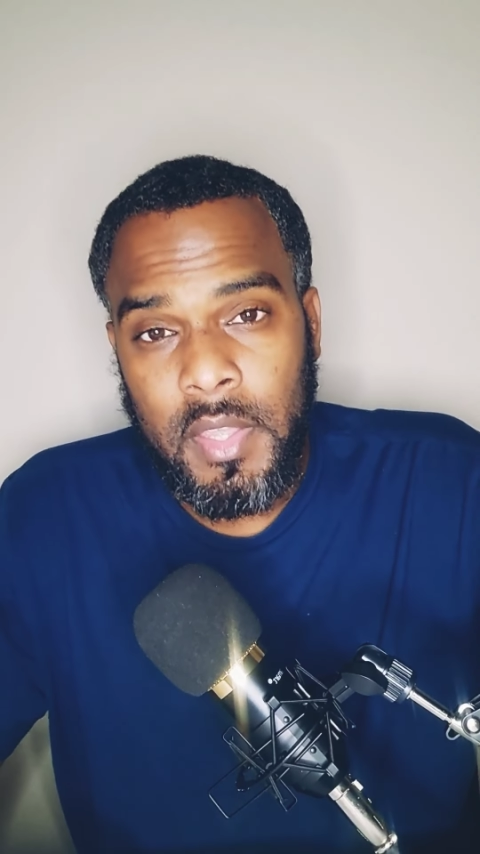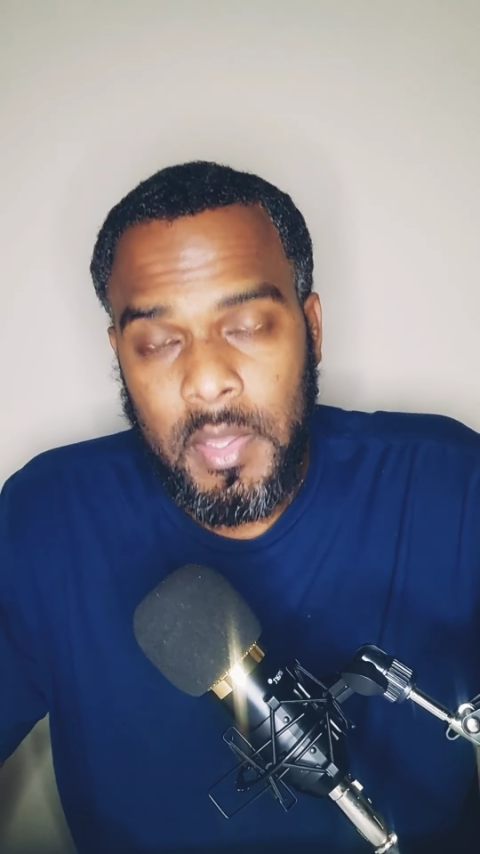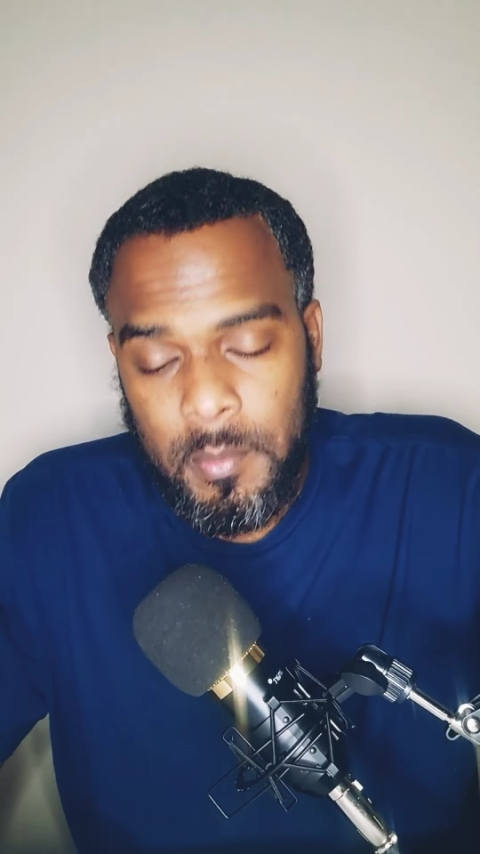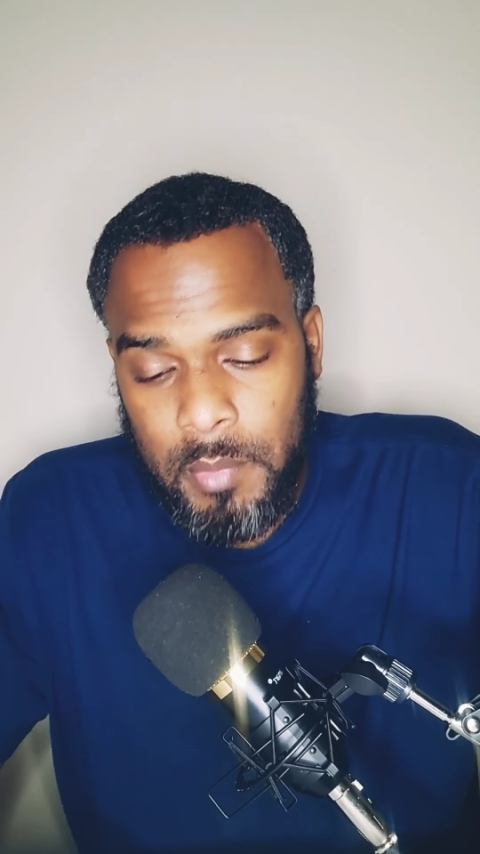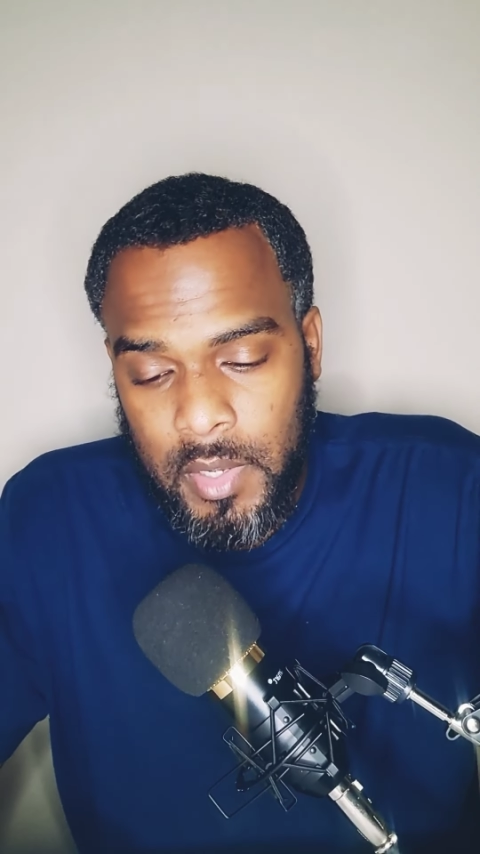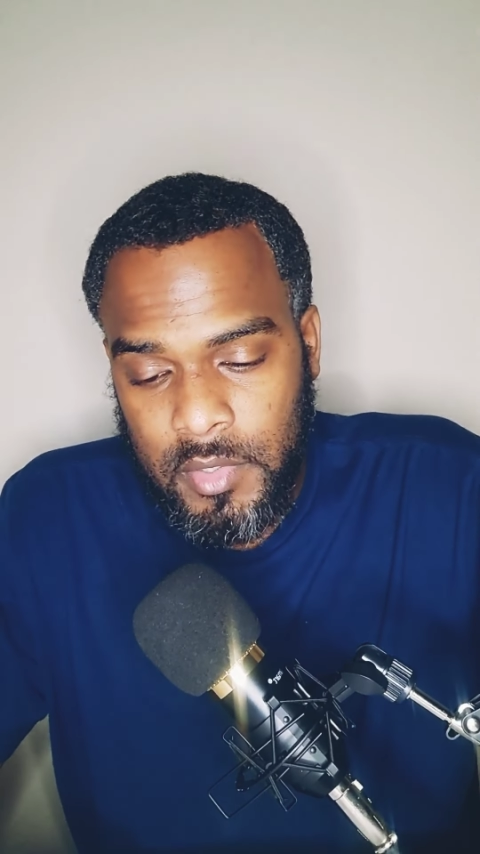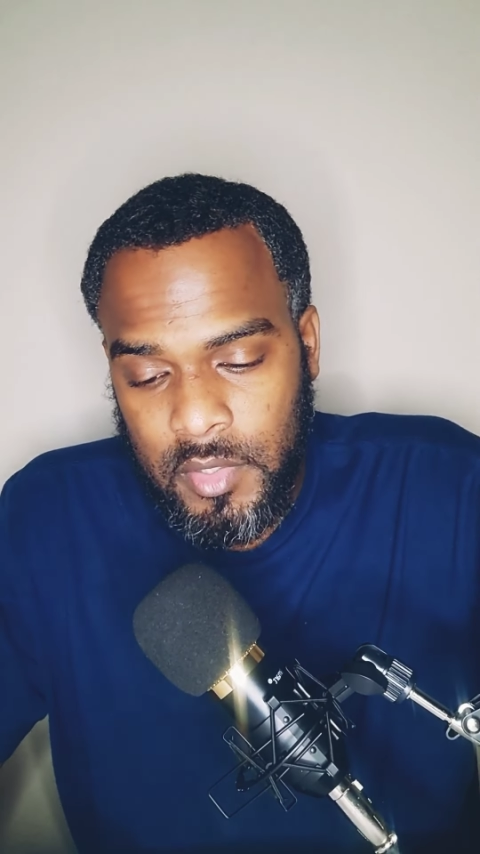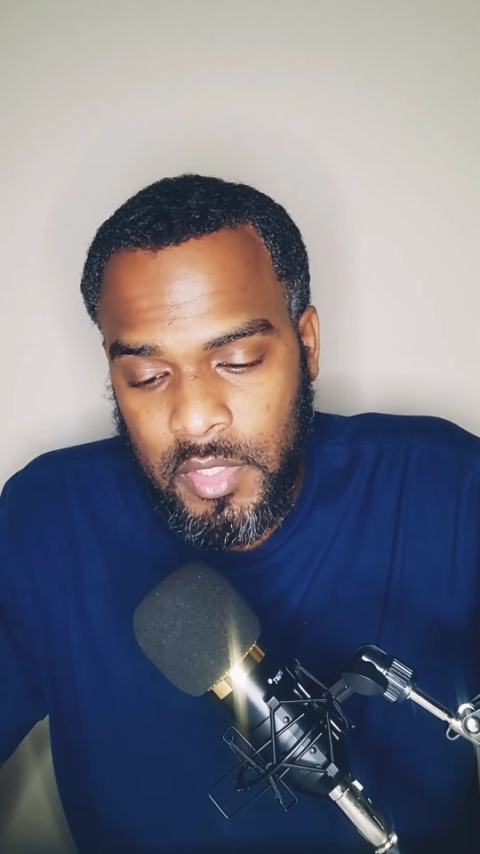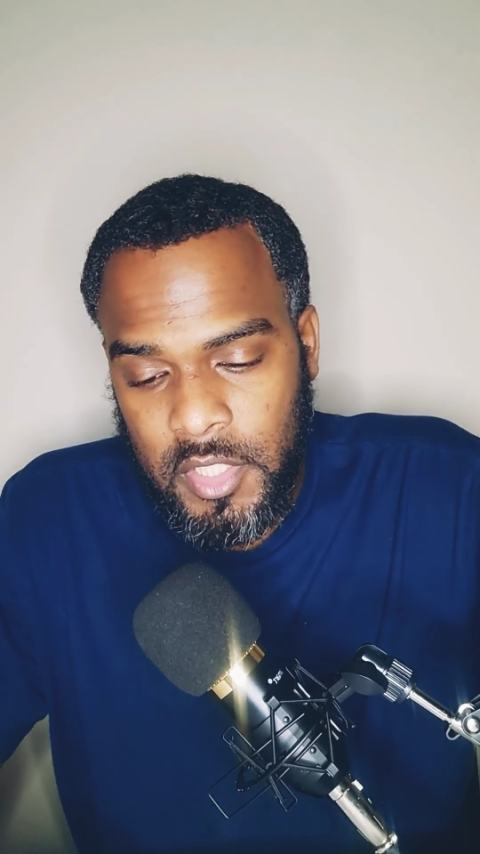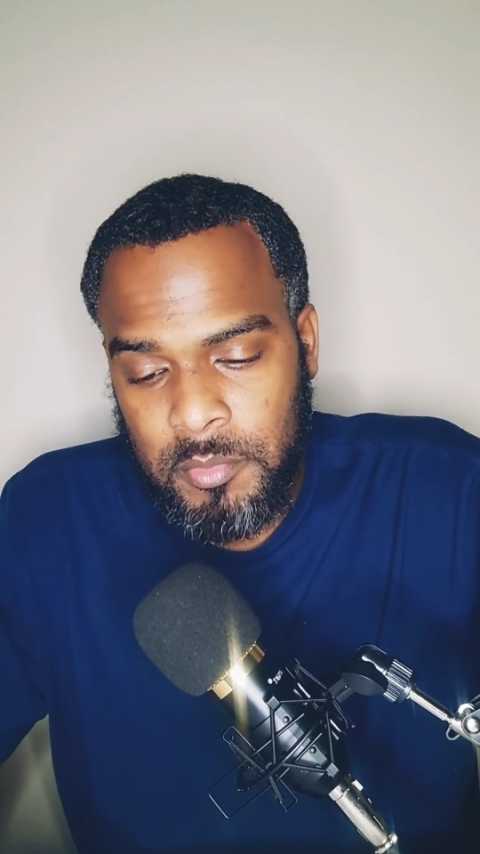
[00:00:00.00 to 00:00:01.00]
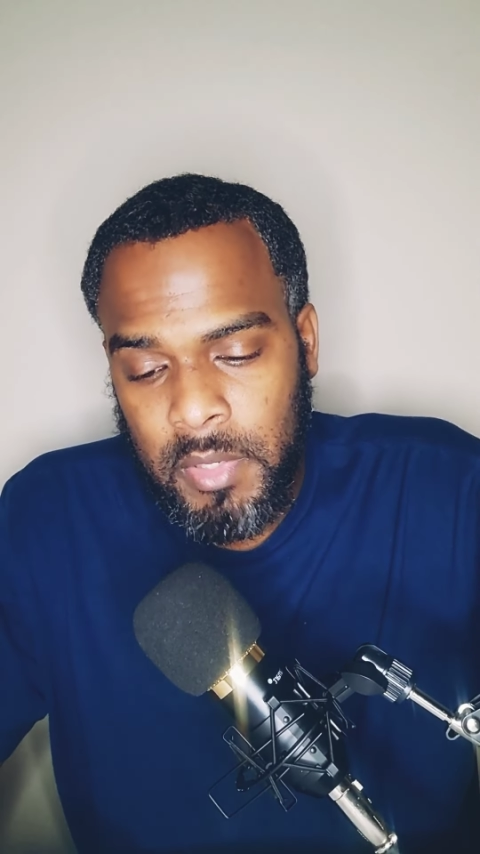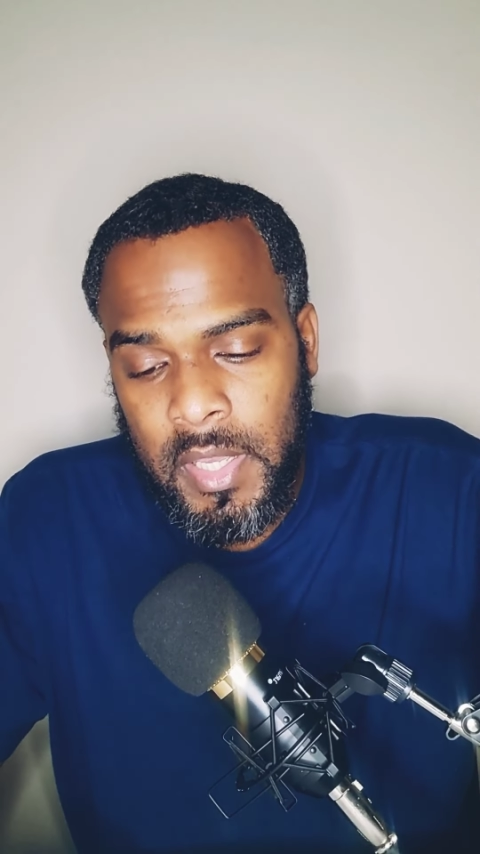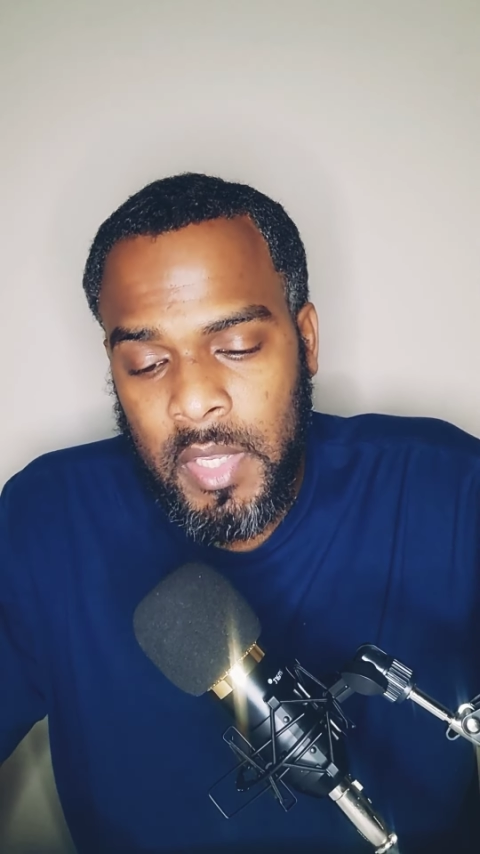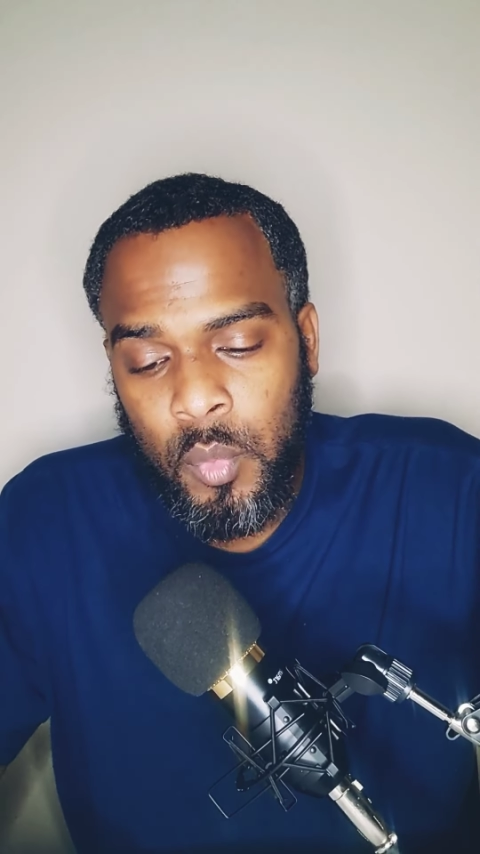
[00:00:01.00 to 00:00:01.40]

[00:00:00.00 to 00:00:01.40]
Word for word: Paul is going to explain,